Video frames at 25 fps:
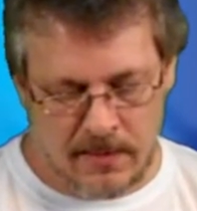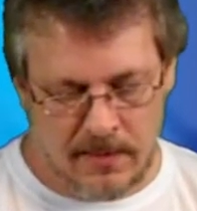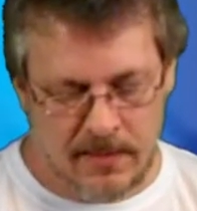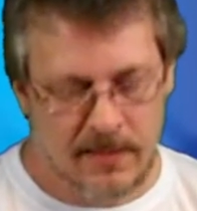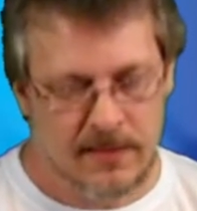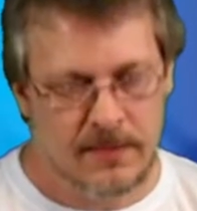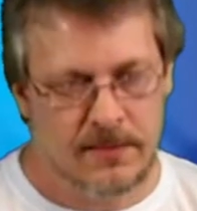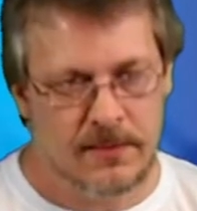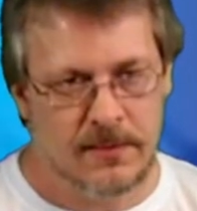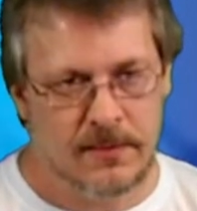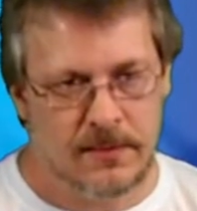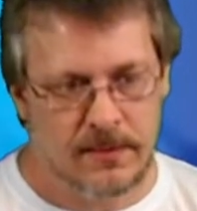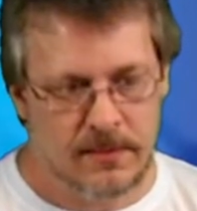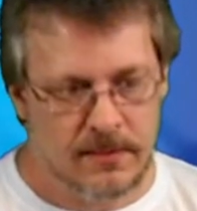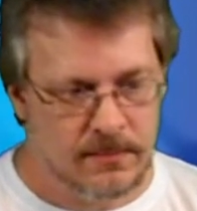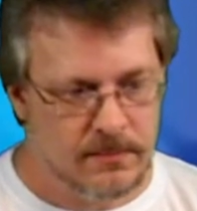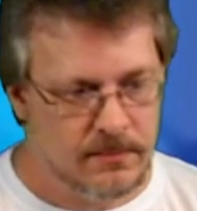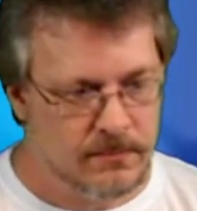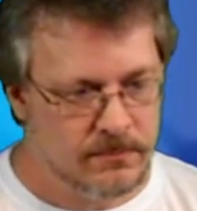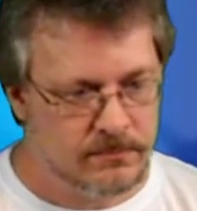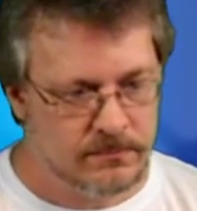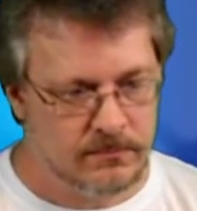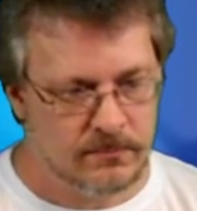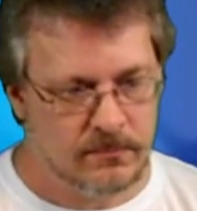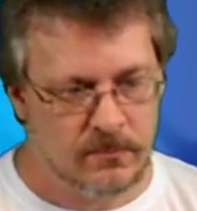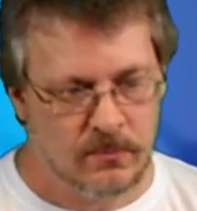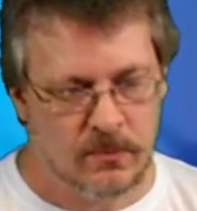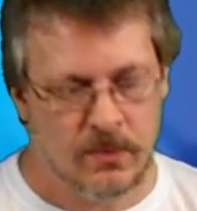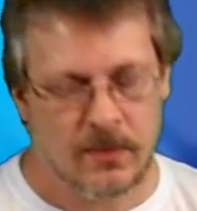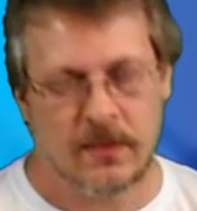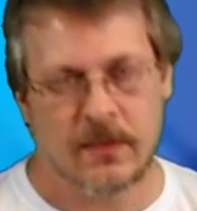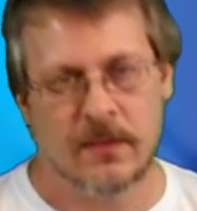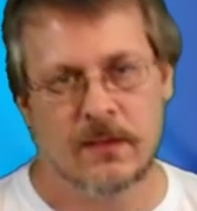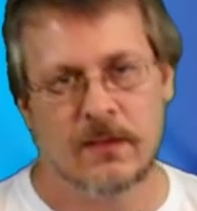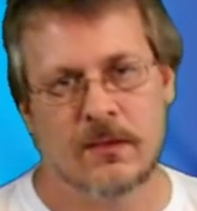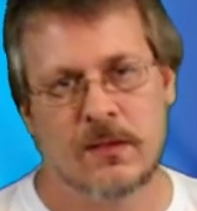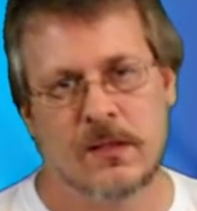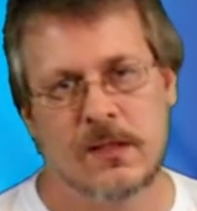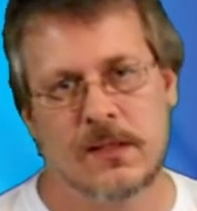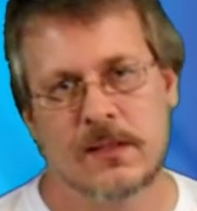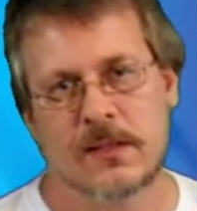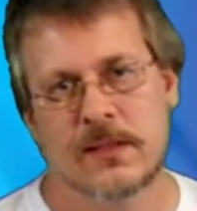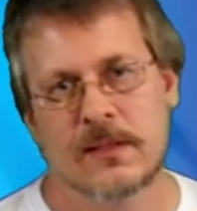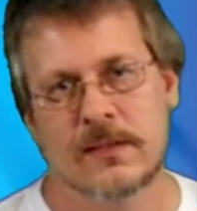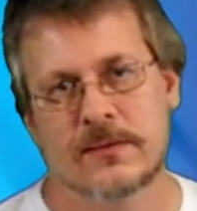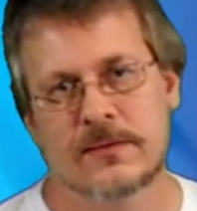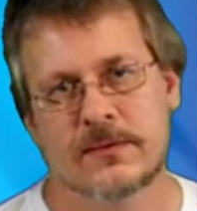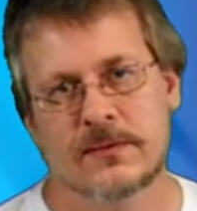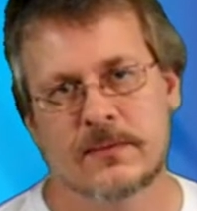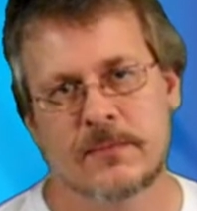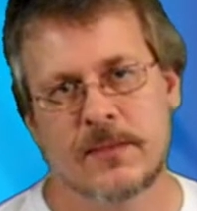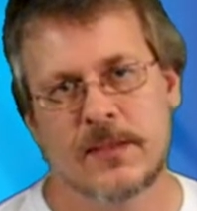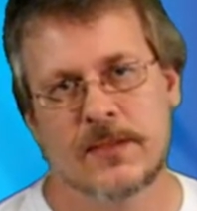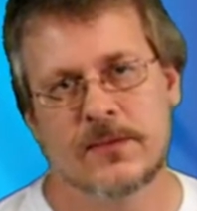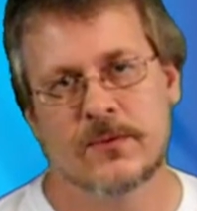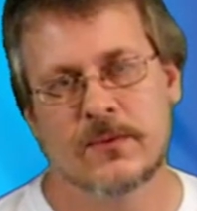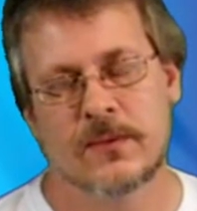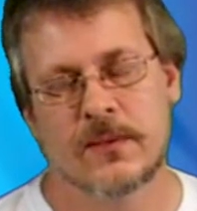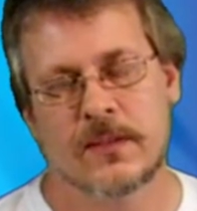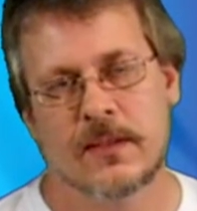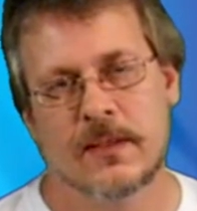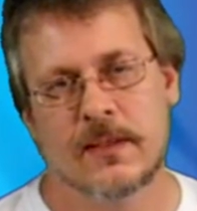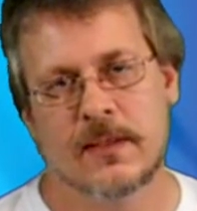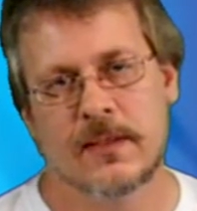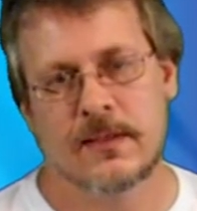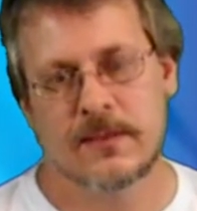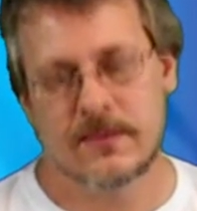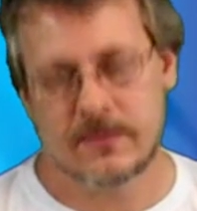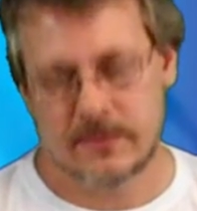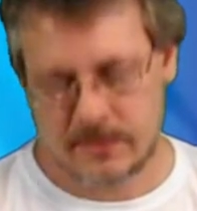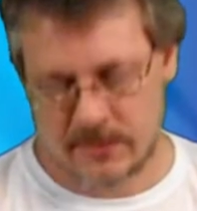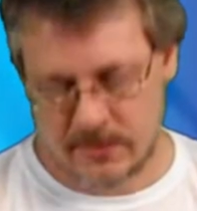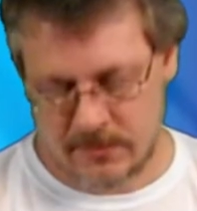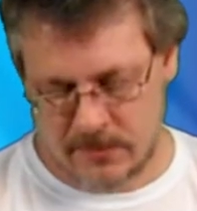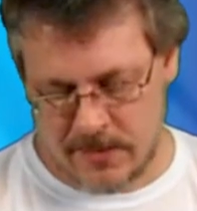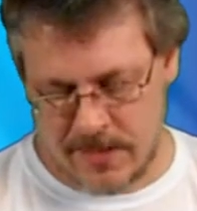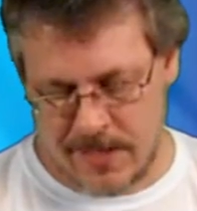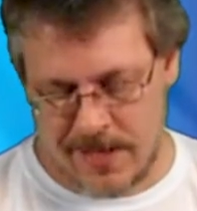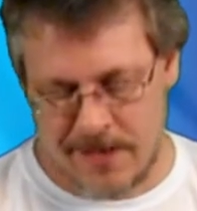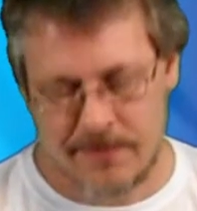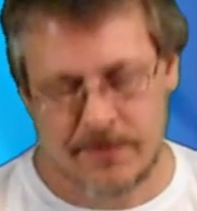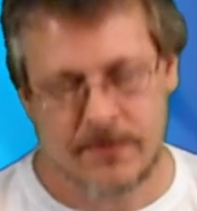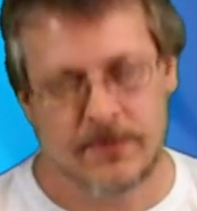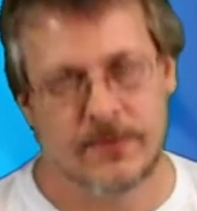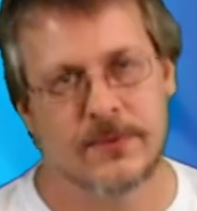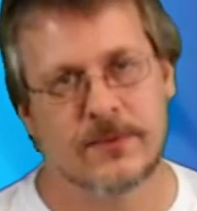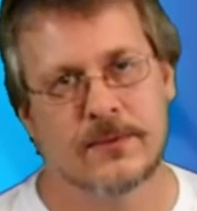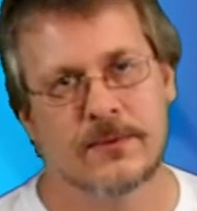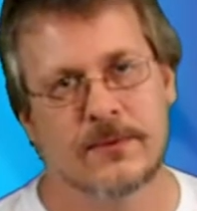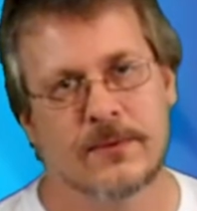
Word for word: And um, we're going to log on to my Twitter account and see what happens.